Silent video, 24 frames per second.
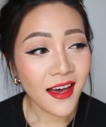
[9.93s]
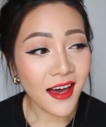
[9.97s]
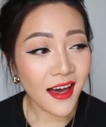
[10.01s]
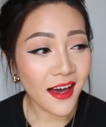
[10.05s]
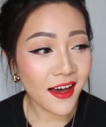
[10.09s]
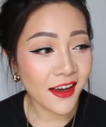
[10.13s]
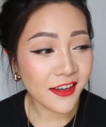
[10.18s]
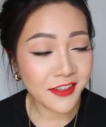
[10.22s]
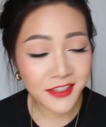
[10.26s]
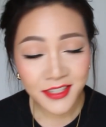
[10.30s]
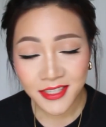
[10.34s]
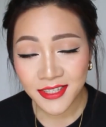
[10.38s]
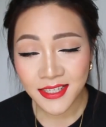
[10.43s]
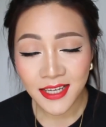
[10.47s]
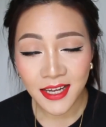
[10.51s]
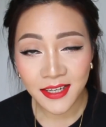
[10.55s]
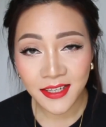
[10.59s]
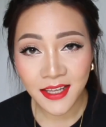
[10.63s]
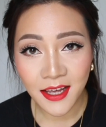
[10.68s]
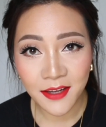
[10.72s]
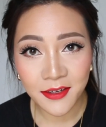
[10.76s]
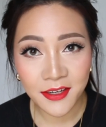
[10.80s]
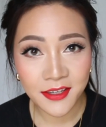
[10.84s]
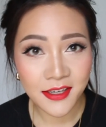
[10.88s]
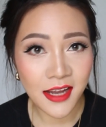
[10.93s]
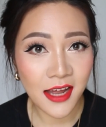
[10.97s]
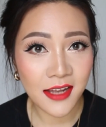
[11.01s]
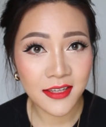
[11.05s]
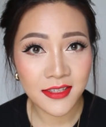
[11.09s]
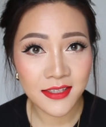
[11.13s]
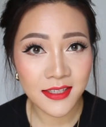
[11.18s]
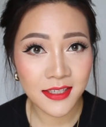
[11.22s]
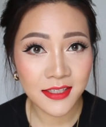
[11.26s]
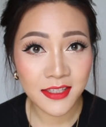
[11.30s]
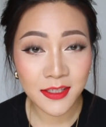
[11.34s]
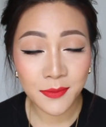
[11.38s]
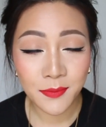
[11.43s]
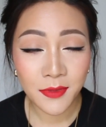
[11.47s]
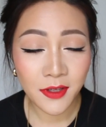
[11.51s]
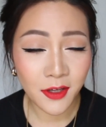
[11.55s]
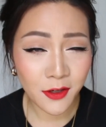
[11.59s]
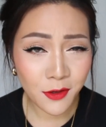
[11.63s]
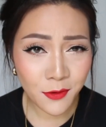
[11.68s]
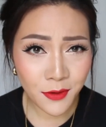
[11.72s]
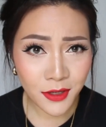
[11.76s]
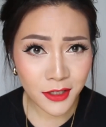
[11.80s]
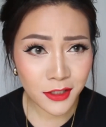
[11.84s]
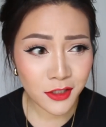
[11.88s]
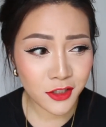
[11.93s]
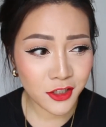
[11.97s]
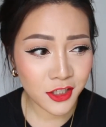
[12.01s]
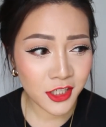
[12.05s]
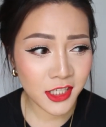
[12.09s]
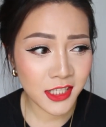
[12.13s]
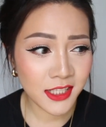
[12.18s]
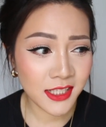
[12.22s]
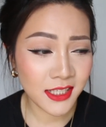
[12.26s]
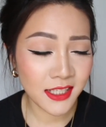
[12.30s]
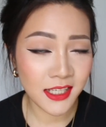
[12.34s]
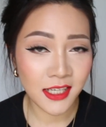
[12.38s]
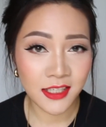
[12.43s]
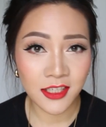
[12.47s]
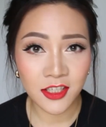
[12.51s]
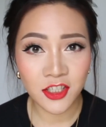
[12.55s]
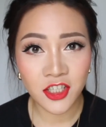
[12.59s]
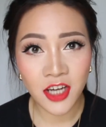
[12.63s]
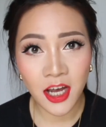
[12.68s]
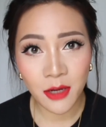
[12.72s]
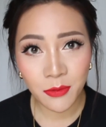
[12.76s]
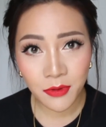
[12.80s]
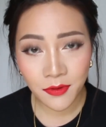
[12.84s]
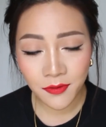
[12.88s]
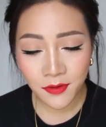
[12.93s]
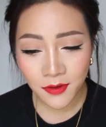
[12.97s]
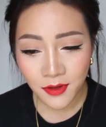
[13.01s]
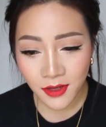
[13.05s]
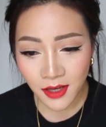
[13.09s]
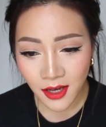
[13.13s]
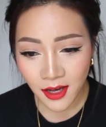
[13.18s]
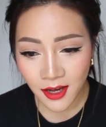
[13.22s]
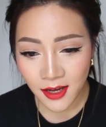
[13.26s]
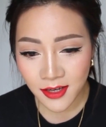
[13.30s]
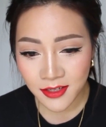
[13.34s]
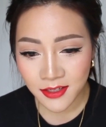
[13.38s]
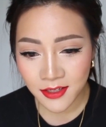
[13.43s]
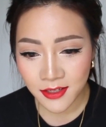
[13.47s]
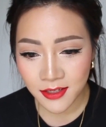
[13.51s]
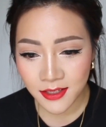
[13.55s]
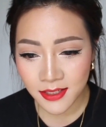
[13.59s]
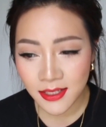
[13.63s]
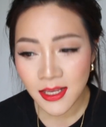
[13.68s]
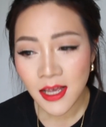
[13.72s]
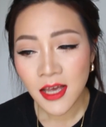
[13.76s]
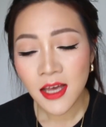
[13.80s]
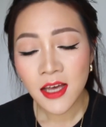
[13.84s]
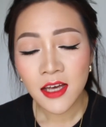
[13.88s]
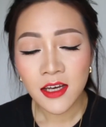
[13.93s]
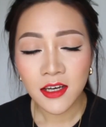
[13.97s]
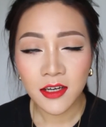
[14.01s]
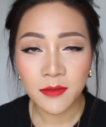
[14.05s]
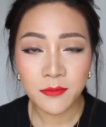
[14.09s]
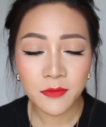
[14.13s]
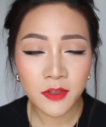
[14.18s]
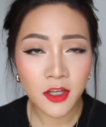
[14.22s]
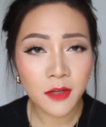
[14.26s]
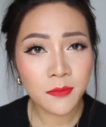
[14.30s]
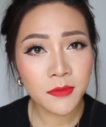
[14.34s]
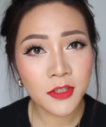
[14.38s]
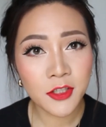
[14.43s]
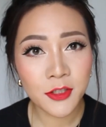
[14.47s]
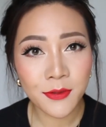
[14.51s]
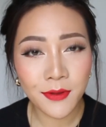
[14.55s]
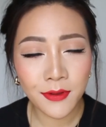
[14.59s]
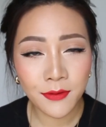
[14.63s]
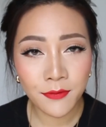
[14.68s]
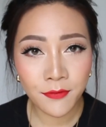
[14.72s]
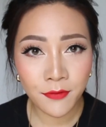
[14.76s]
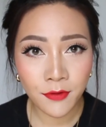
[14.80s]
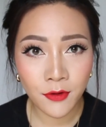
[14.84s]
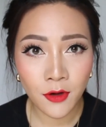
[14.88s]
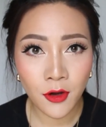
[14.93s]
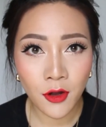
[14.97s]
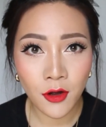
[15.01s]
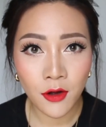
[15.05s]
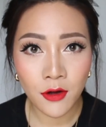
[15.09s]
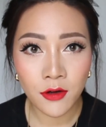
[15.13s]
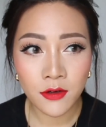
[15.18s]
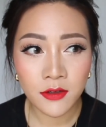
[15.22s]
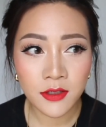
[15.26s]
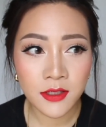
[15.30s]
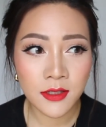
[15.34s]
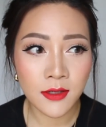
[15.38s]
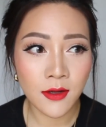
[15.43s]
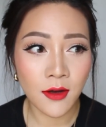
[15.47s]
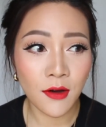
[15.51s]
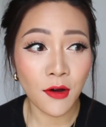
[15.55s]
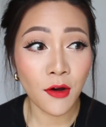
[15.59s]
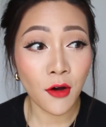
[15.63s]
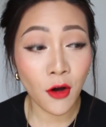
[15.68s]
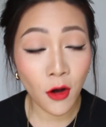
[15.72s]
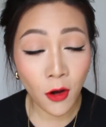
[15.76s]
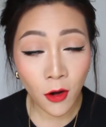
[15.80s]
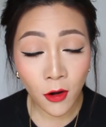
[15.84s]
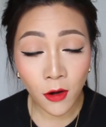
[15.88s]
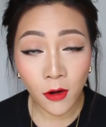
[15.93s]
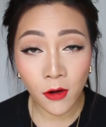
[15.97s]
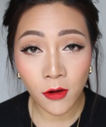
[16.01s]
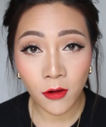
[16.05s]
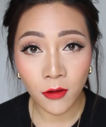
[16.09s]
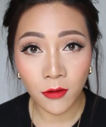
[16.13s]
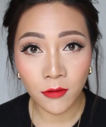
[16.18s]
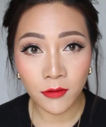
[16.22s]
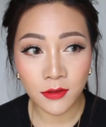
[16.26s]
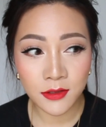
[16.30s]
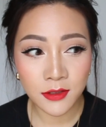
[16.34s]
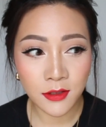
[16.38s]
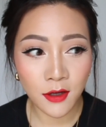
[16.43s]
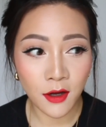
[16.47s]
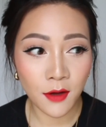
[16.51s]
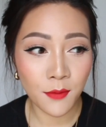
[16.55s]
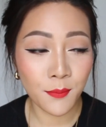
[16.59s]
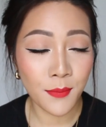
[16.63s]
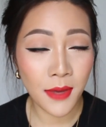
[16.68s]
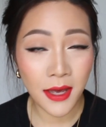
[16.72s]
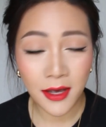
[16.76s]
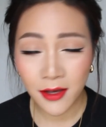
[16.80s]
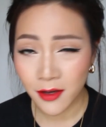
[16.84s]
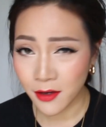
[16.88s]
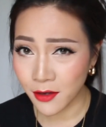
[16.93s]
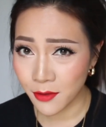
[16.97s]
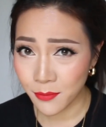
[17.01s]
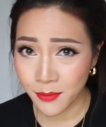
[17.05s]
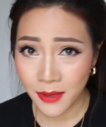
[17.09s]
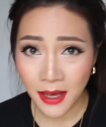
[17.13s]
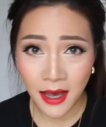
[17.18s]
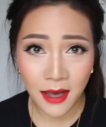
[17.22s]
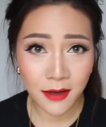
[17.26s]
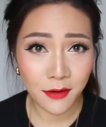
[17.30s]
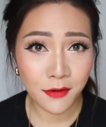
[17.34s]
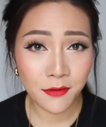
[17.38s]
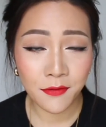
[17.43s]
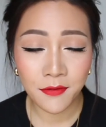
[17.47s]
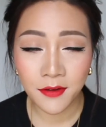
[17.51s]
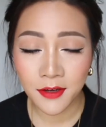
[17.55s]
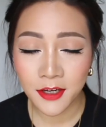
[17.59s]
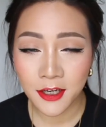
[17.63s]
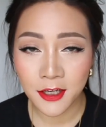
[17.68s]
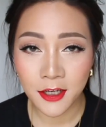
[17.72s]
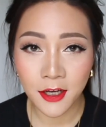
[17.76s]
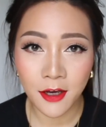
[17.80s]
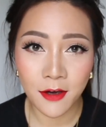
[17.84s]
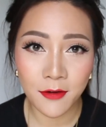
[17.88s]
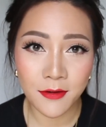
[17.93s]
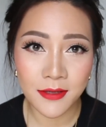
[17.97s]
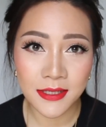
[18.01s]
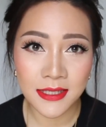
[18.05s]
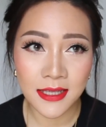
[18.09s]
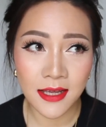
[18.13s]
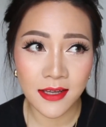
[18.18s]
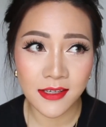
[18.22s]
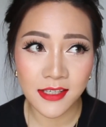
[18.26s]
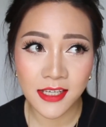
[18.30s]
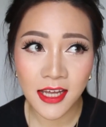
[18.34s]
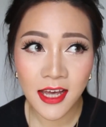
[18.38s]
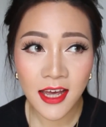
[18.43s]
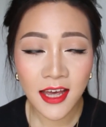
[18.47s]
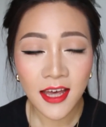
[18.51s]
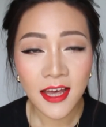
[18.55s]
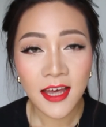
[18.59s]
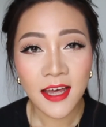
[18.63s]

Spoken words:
I just sat down and answered some of your questions and had a chat with you guys, because I'm normally doing vlogs or hauls or makeup kind of videos, and